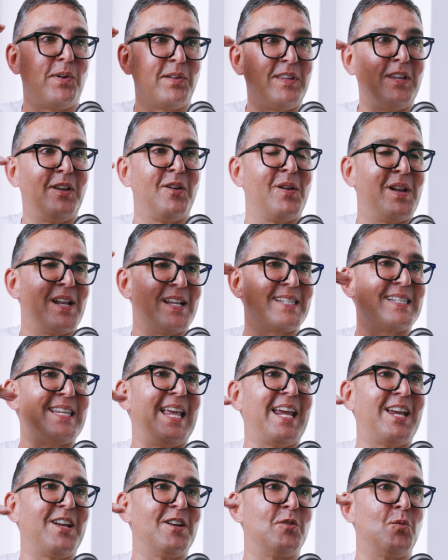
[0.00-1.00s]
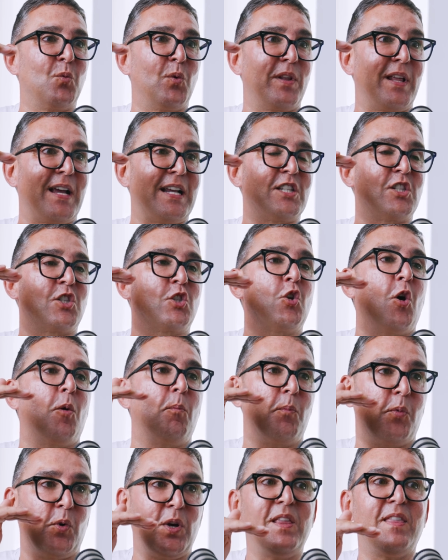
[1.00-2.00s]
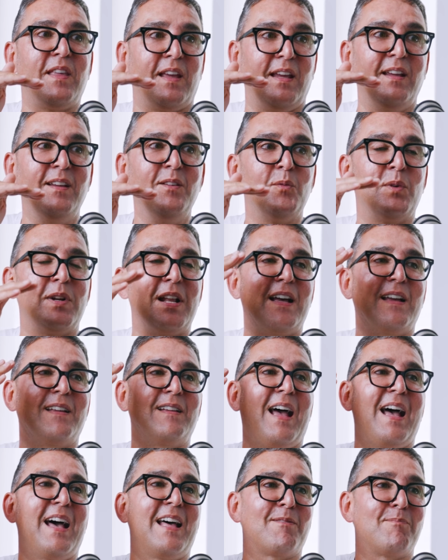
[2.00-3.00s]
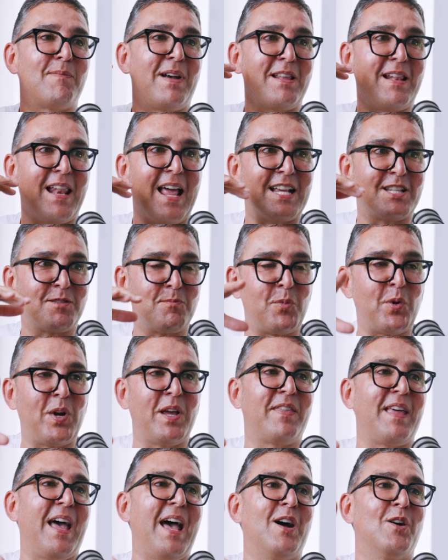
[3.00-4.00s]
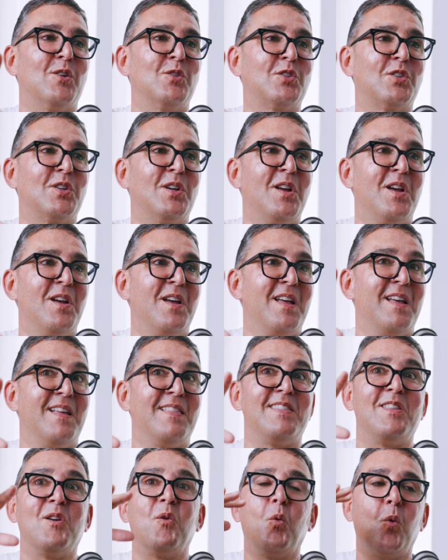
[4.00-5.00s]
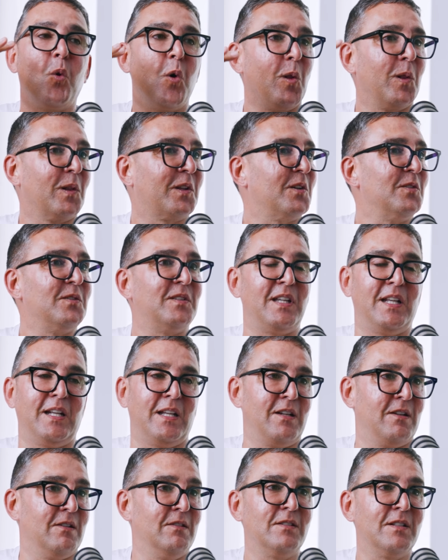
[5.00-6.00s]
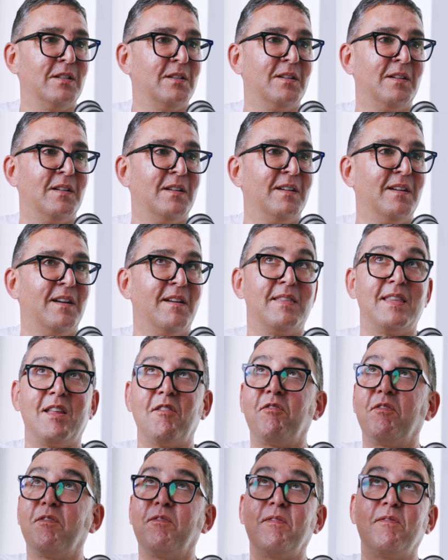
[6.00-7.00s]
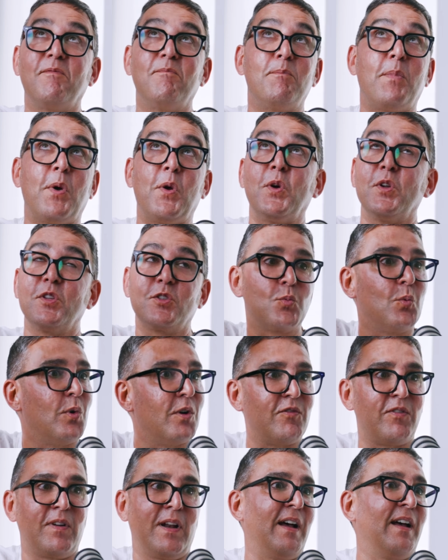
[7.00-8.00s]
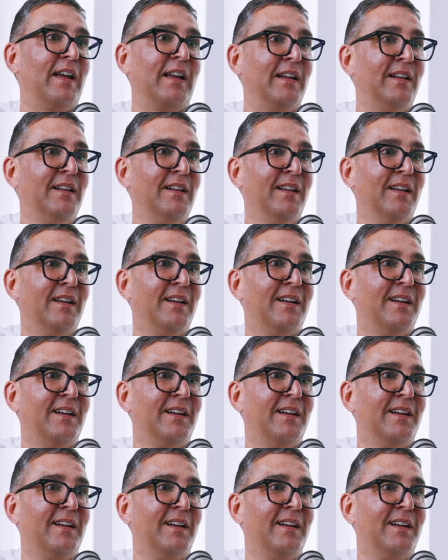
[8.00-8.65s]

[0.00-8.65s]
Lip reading: particular second, when I stopped breathing, when I had my last breath out, the world continued. The birds were flying.